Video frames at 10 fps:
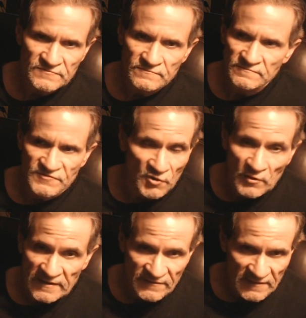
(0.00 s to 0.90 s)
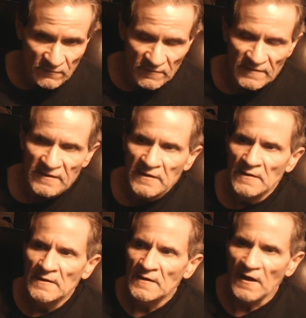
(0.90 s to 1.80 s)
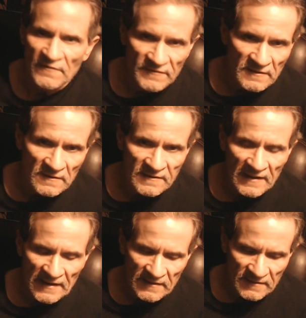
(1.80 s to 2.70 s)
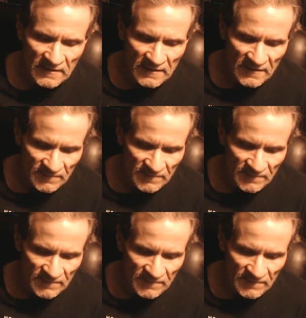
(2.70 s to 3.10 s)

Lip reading: do anything with it other than look at it.